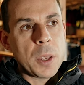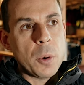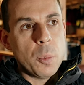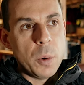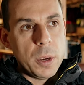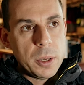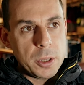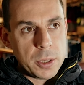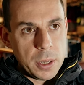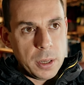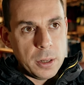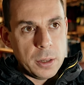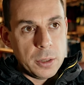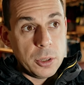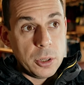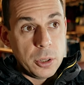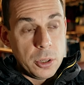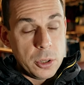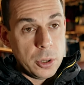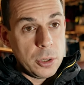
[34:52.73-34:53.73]
we're seen as
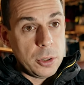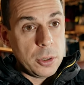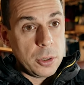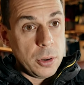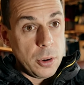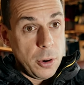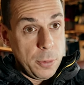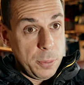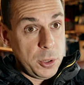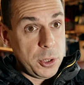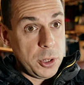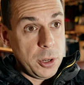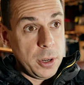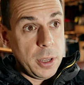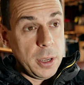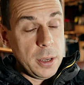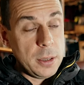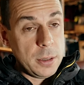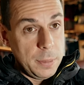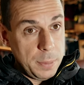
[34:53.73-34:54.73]
a good
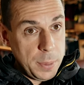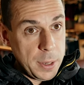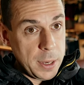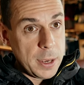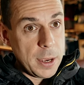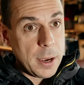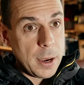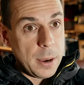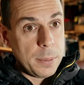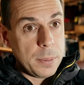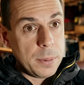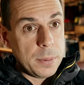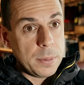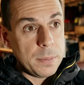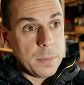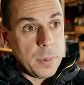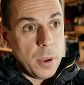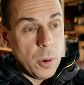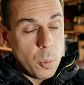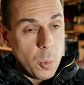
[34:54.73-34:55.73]
opportunity to pick up
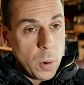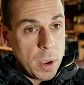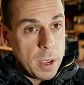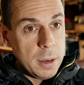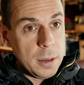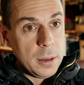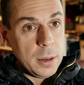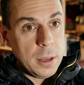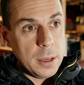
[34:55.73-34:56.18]
a win,